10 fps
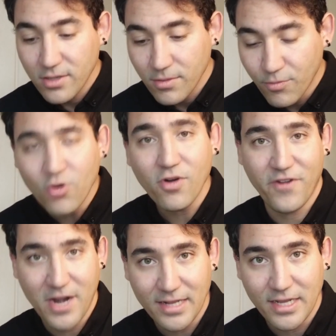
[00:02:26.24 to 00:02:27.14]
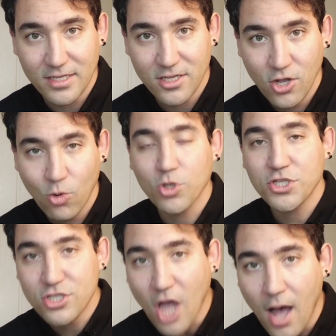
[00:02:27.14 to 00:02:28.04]
Bruno Fernandes was
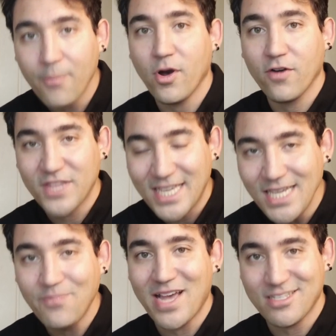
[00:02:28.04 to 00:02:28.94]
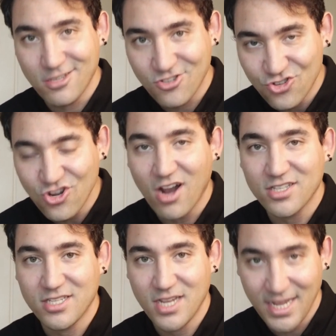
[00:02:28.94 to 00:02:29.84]
top of the key passes
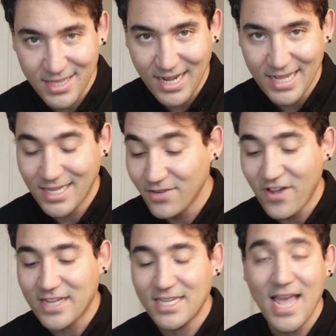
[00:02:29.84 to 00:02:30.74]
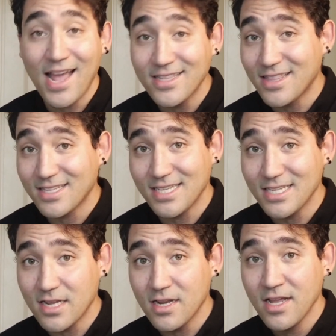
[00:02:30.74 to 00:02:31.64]
charts in the league. In fact, he ended the
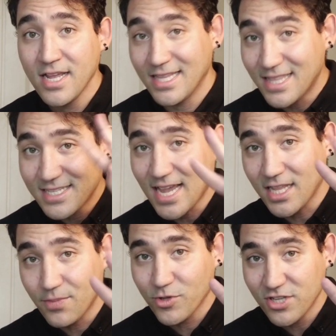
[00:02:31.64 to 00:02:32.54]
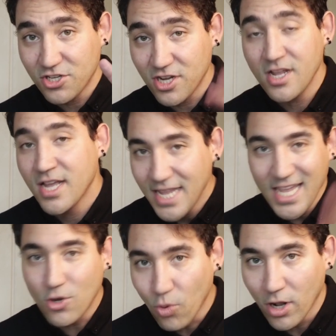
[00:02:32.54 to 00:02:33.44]
season in the 2nd position,
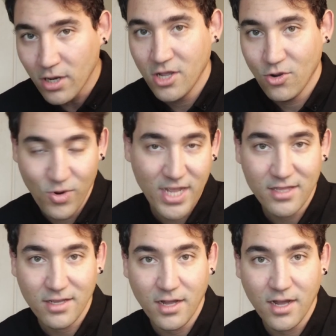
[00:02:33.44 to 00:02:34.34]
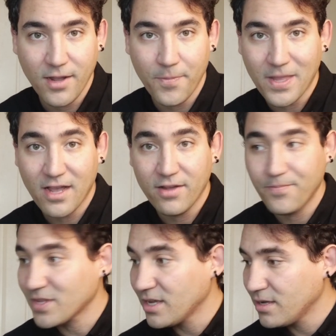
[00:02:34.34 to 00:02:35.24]
equal with
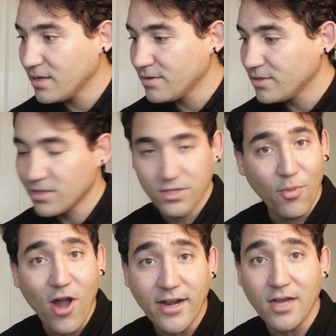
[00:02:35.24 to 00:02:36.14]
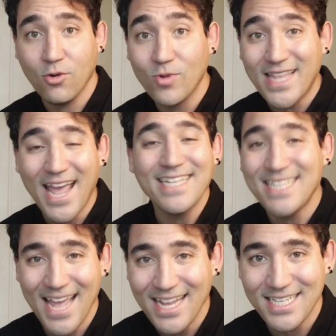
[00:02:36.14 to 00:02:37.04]
De Bruyne, with
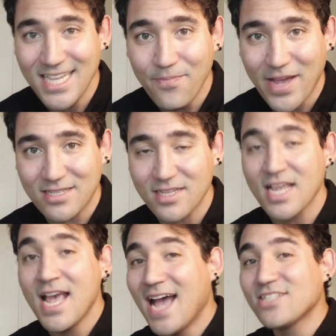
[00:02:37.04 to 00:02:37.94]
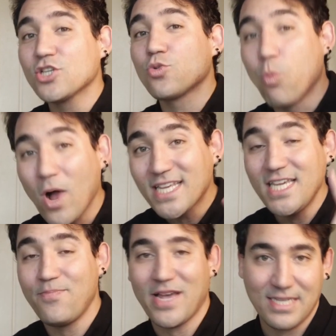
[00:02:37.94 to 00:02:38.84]
88 key passes, and just 1 key
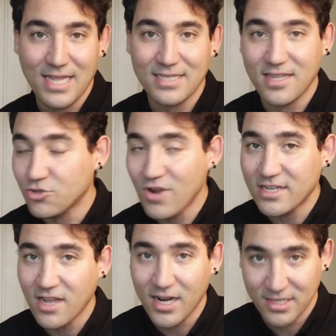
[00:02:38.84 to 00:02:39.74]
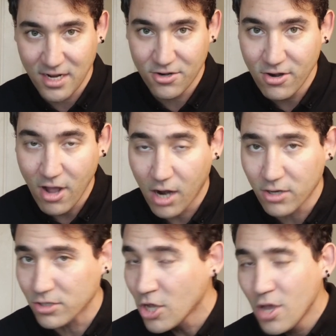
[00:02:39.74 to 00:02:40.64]
pass less than Trent
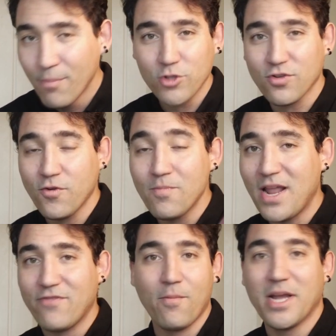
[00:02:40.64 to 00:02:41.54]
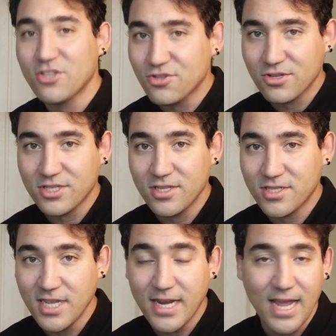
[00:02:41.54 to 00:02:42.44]
Alexander-Arnold. Both of whom play for Manchester
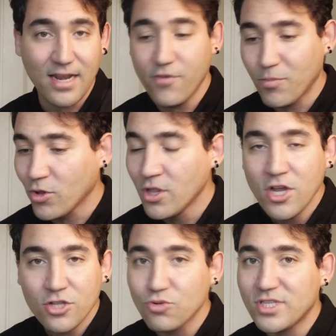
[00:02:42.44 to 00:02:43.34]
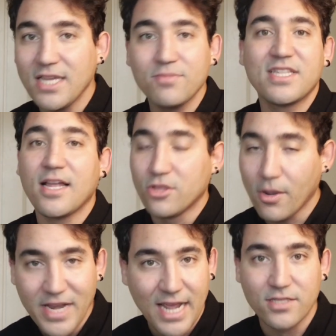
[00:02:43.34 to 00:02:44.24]
City and Liverpool, 2 teams that
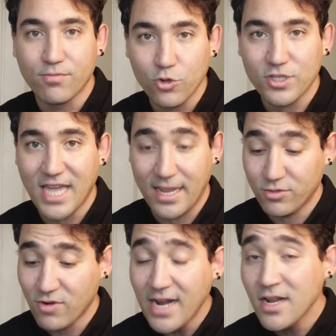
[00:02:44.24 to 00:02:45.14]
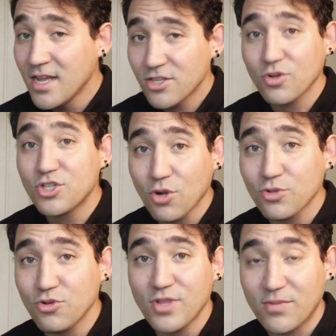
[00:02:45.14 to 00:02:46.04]
dominate most games, right? So it shows
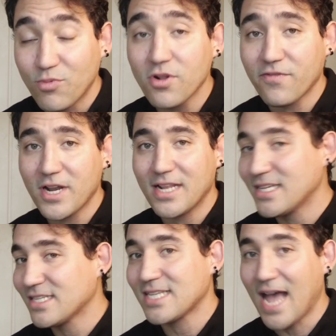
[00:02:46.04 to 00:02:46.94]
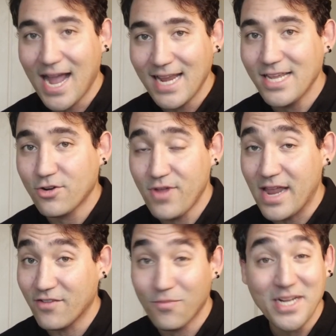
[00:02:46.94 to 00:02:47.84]
you that Bruno Fernandes is highly
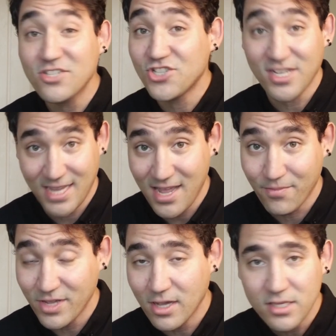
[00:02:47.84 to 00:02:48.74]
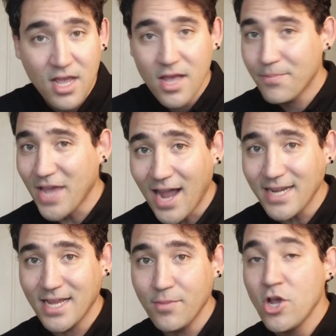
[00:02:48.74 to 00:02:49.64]
creative, but it's just him, because behind
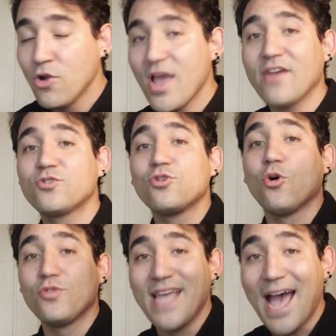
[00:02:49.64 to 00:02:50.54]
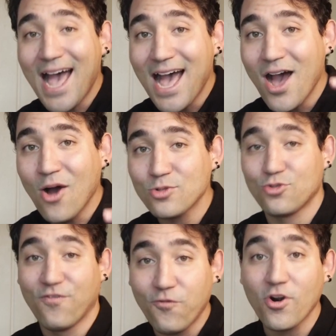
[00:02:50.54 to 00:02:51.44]
him, we have to go down
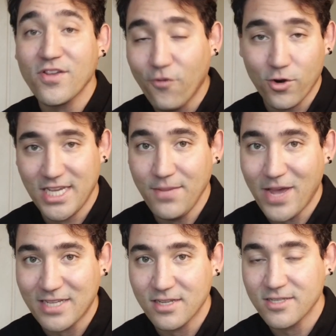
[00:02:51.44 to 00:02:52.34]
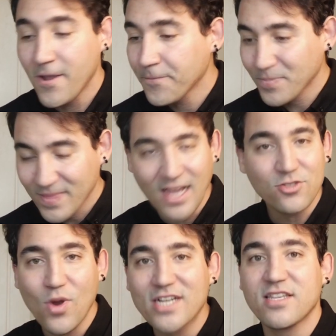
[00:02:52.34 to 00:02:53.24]
to 44 key passes. That's
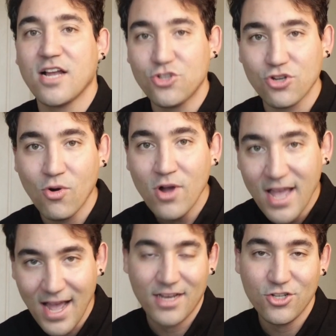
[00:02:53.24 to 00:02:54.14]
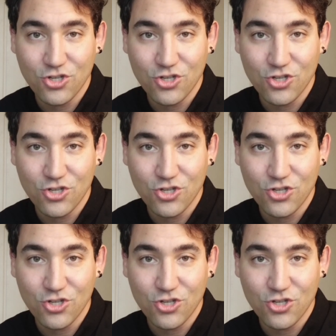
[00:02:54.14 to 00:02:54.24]
where Sancho and